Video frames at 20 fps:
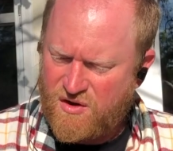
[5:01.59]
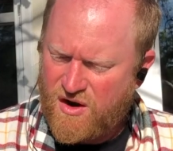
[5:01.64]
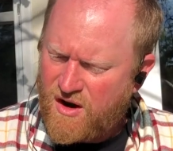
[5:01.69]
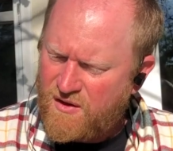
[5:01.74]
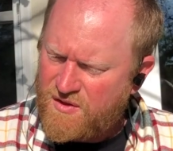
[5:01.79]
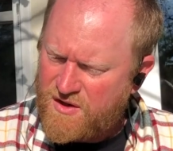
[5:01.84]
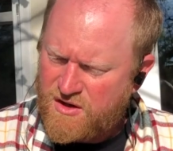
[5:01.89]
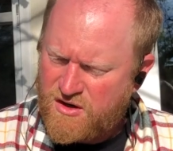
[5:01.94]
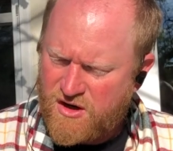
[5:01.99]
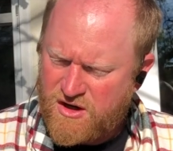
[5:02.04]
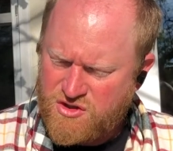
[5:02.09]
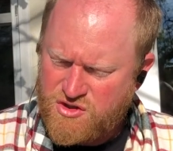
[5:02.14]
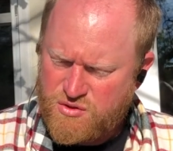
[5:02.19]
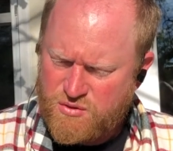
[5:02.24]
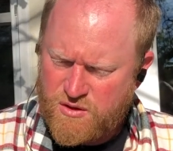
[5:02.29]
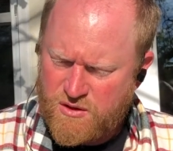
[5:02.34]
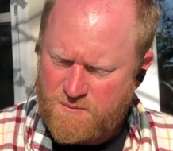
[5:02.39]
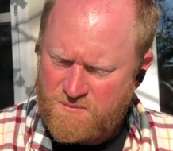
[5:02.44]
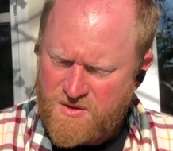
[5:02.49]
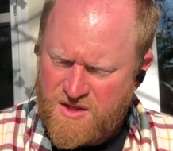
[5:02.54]
On the
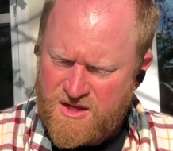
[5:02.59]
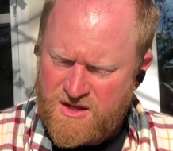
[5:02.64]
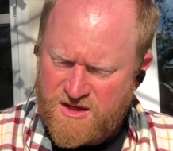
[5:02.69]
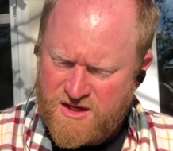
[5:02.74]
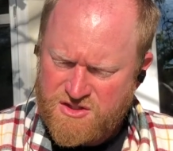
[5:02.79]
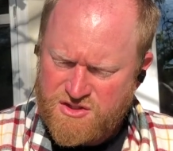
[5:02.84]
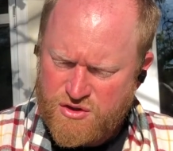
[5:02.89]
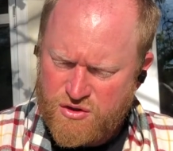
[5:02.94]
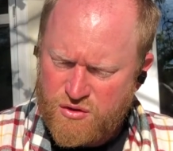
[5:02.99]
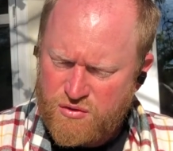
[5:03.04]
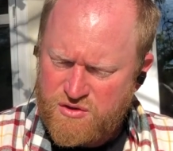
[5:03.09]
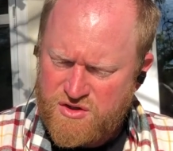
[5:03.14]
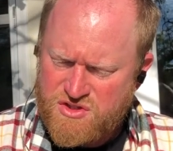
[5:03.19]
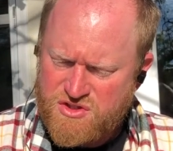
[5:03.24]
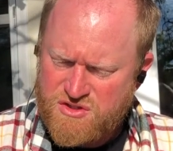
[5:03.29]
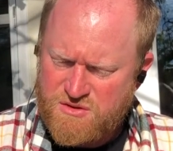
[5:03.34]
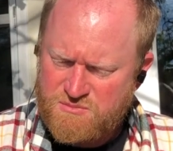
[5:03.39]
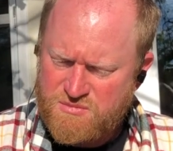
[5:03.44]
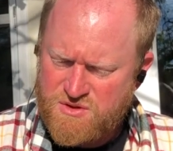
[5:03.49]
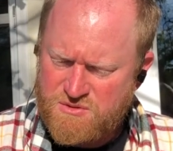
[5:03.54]
contrary, its
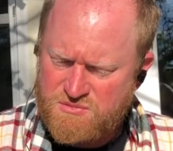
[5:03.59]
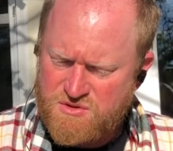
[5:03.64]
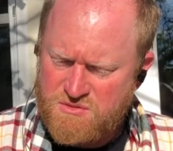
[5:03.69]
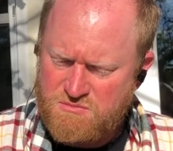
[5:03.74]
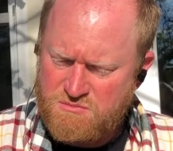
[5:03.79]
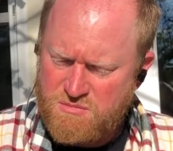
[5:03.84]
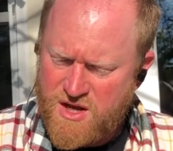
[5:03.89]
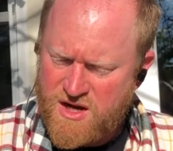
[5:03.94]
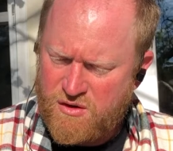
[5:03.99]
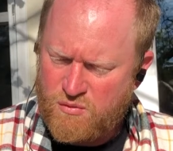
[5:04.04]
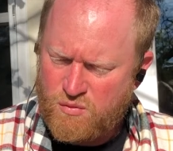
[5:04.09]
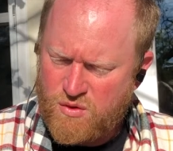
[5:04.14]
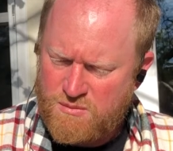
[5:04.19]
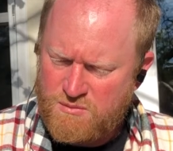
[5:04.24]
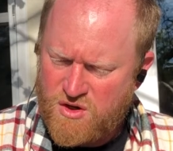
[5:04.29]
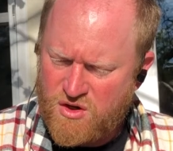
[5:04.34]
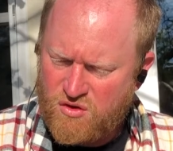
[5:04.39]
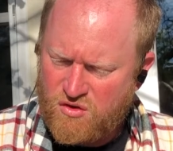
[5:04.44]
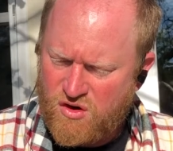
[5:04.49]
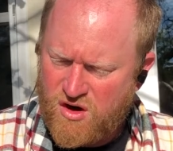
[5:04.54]
earliest symptoms in and
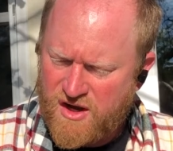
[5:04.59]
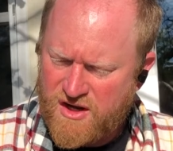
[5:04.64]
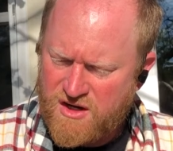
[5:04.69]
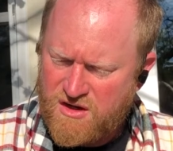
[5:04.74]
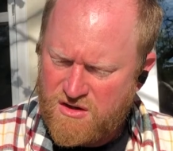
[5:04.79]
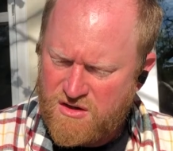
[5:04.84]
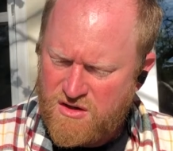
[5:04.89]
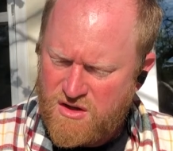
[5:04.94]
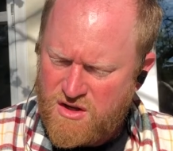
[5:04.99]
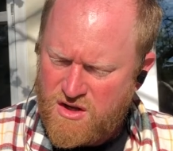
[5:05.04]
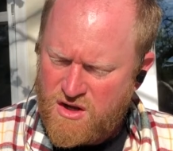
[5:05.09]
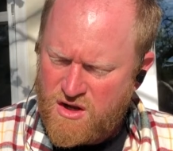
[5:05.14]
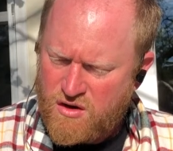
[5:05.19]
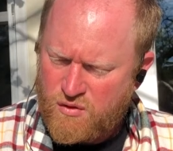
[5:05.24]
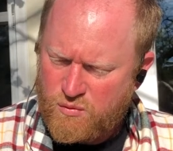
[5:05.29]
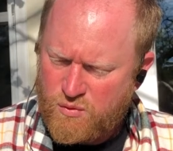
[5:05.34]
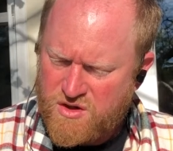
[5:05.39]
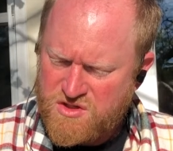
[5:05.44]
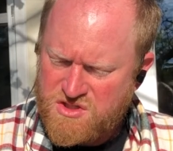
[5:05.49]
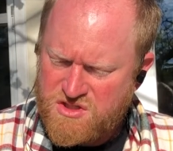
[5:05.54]
women alike
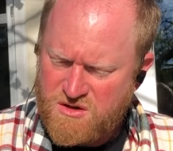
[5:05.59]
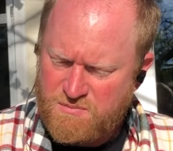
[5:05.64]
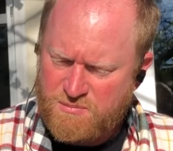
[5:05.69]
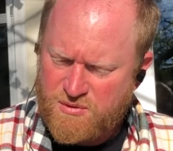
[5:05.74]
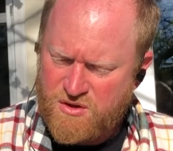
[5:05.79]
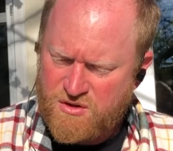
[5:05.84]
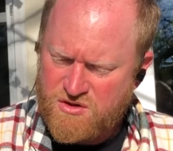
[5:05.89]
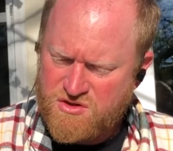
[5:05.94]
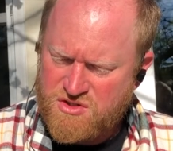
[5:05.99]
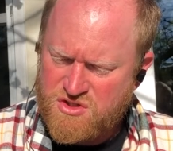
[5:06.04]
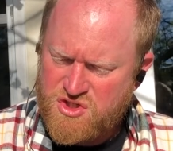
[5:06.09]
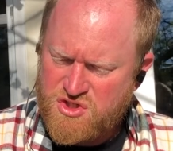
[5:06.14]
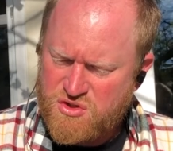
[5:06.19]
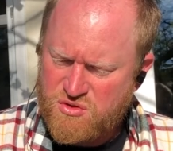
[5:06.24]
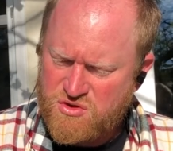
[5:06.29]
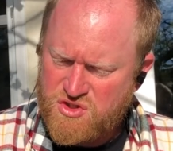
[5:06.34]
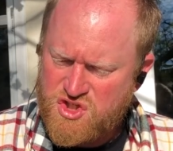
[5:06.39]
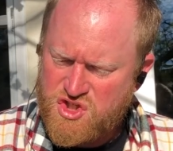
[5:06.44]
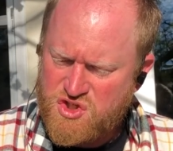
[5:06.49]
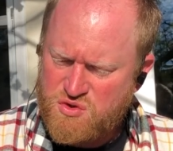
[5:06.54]
was the appearance of
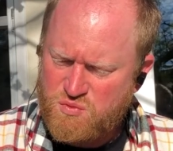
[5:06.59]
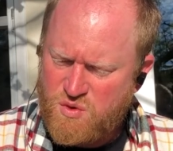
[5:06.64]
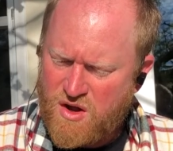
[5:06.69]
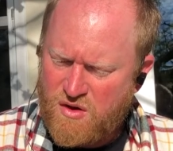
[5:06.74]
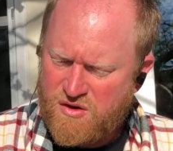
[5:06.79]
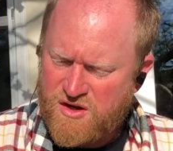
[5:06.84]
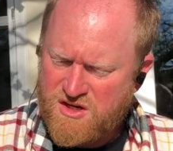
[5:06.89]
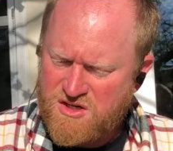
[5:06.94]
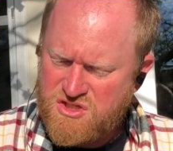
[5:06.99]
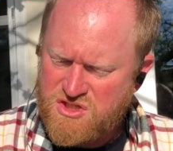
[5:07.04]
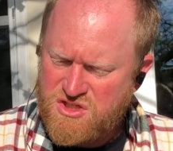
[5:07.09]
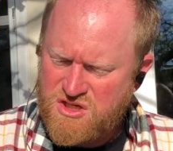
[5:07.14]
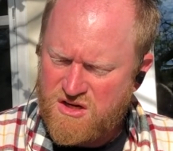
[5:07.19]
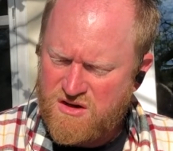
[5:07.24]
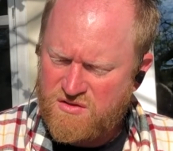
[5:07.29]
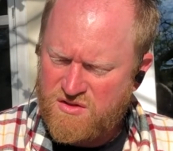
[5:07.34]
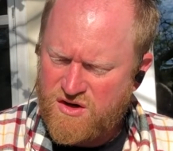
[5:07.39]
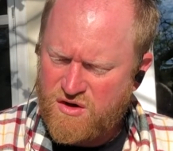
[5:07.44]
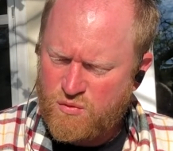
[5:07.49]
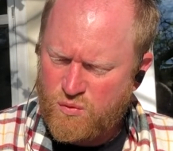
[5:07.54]
certain swellings
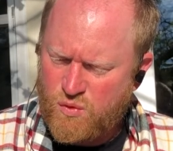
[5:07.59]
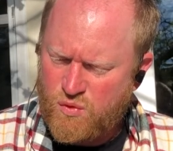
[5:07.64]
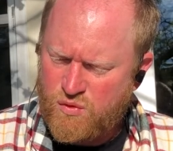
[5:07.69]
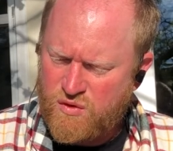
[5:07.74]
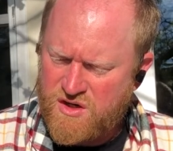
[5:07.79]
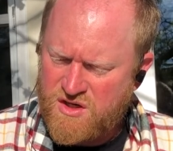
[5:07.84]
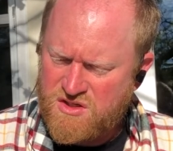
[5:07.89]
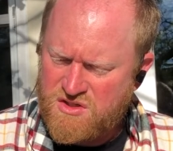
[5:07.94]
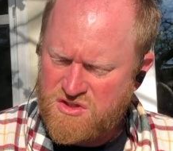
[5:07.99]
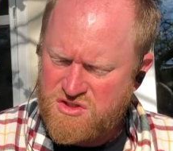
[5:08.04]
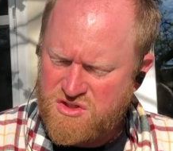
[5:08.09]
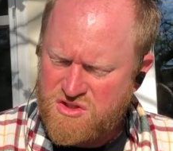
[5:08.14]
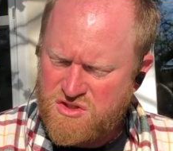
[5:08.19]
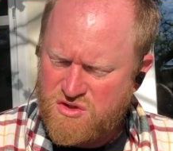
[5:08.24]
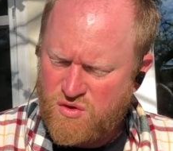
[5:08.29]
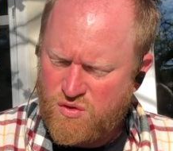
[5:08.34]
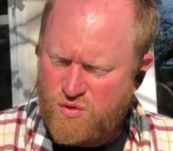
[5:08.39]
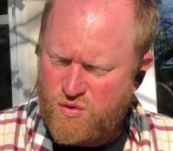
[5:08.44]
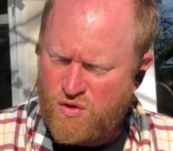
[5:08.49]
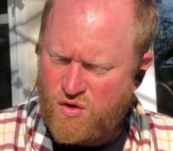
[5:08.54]
in the groins
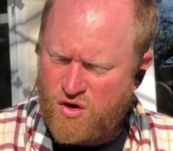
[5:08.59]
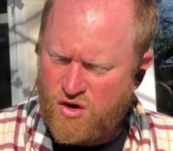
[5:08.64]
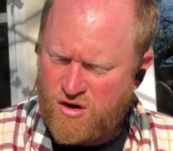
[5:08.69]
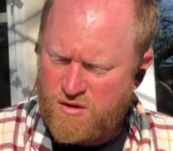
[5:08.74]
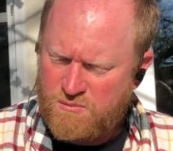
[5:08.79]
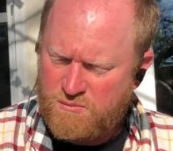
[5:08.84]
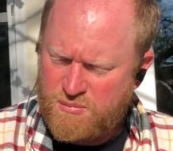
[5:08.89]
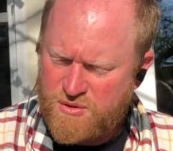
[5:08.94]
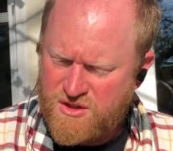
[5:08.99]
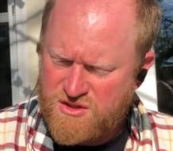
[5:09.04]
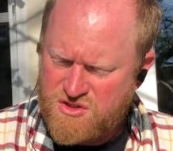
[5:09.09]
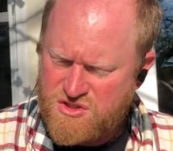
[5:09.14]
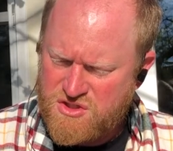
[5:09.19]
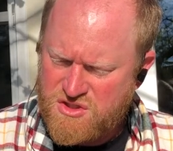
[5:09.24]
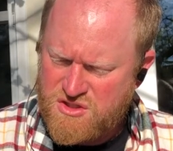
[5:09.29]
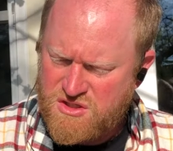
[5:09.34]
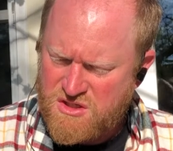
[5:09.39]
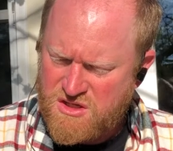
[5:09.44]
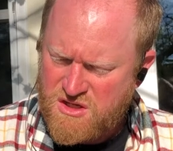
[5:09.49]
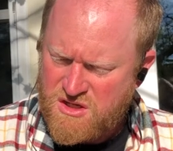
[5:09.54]
or
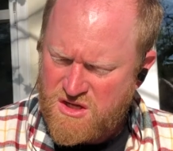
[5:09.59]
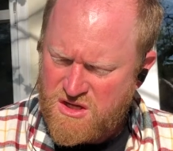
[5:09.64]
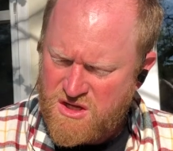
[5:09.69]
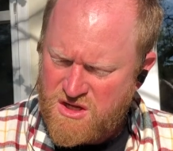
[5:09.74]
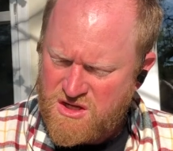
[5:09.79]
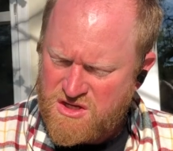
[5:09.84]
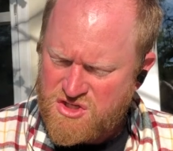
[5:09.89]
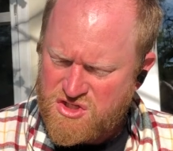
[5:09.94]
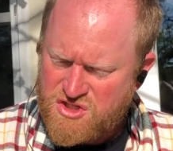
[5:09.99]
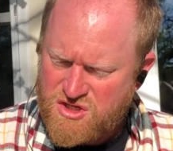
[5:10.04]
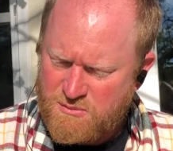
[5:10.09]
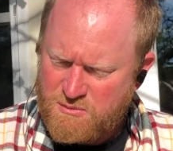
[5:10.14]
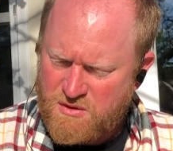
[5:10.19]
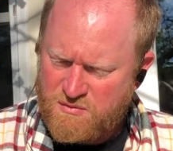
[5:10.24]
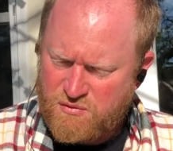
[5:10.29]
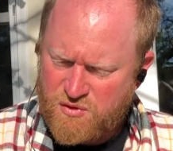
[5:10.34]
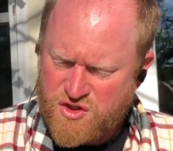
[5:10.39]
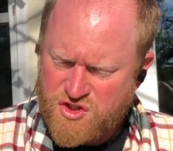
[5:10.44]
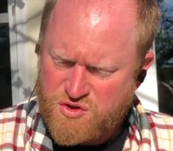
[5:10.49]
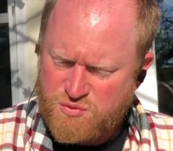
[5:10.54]
armpits, some
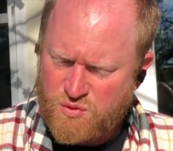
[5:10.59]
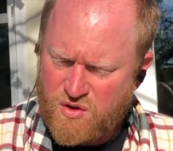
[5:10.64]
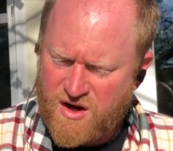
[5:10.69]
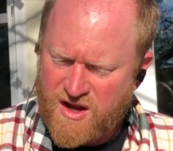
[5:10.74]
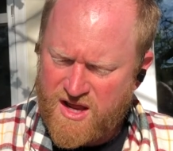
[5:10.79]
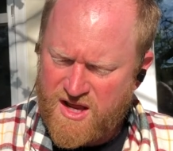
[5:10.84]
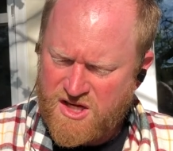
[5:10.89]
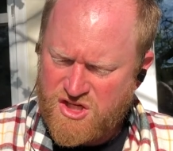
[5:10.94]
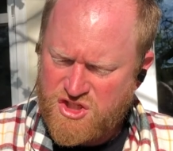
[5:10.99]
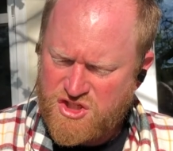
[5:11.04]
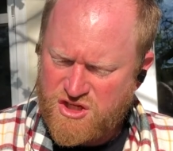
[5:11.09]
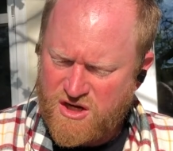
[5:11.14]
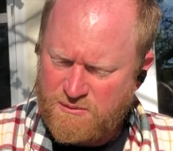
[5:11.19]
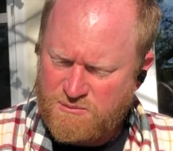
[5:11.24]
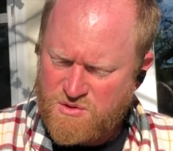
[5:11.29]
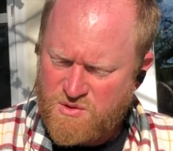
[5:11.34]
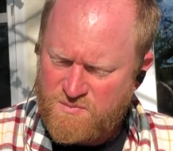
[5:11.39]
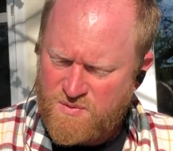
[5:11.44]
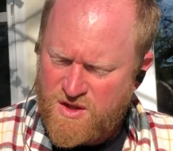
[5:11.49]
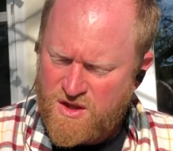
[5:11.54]
of which were
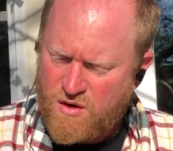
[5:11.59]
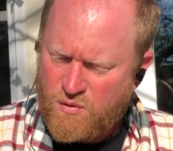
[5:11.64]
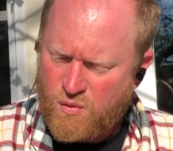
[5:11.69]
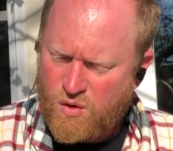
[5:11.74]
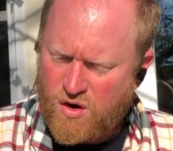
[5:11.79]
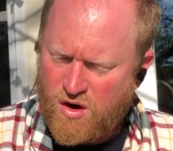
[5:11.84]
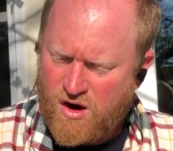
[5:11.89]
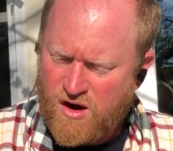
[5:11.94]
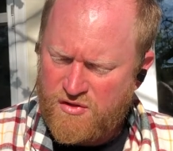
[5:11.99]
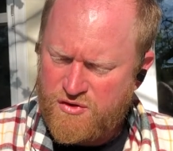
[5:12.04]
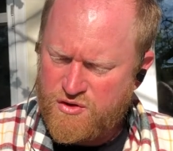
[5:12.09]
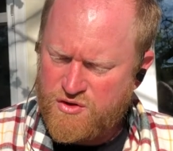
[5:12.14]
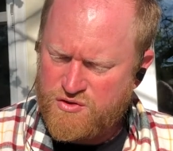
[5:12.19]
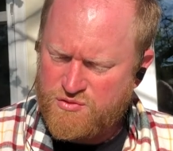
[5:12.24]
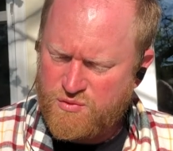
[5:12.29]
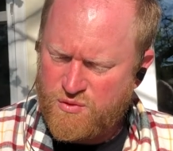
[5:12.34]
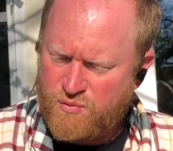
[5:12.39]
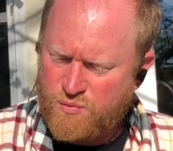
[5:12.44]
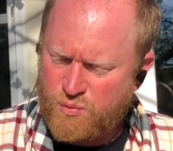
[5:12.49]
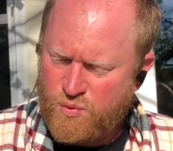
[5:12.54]
egg-shaped, while
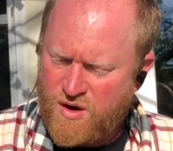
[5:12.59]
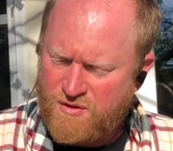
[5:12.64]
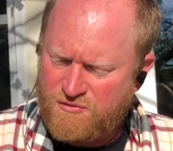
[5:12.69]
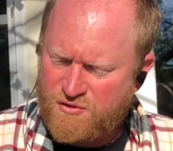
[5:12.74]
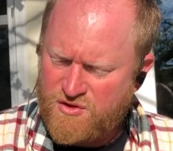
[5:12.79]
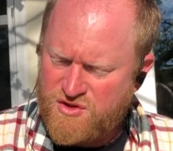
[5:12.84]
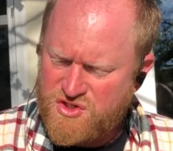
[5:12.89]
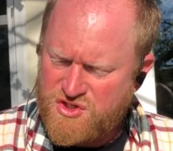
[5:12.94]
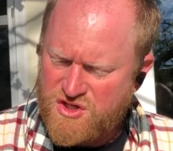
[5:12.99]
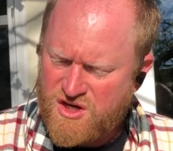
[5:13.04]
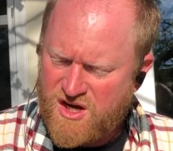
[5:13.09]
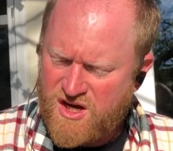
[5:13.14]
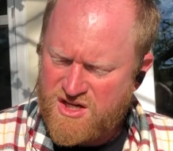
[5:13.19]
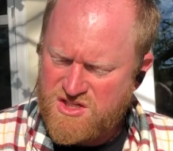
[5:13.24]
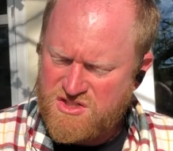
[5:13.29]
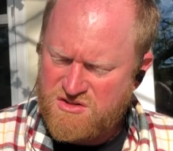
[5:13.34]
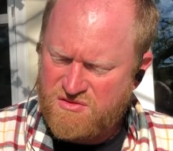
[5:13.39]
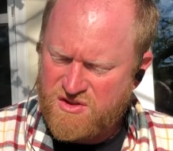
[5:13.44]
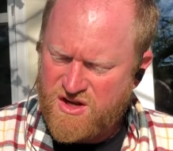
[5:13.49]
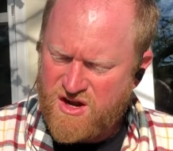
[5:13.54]
others were roughly the
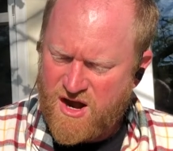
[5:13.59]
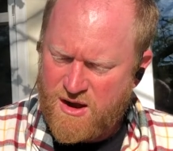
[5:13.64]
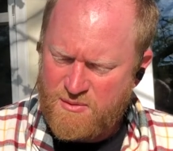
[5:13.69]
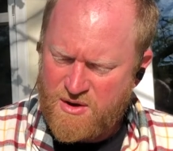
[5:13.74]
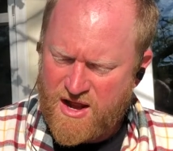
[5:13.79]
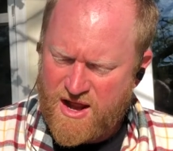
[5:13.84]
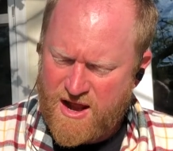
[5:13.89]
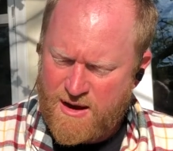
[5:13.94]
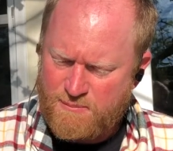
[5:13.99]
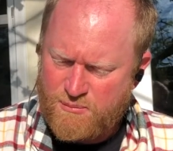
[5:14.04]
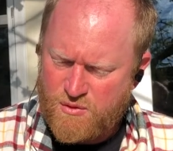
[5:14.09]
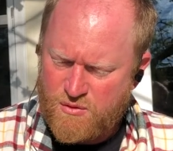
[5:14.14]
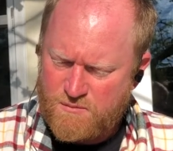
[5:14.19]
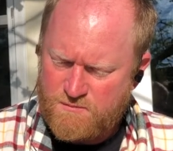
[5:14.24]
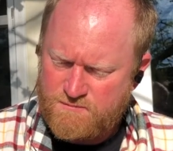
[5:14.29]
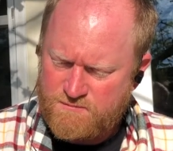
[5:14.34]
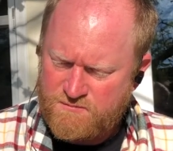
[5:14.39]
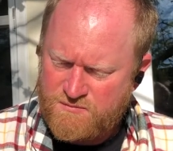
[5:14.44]
size of the common apple.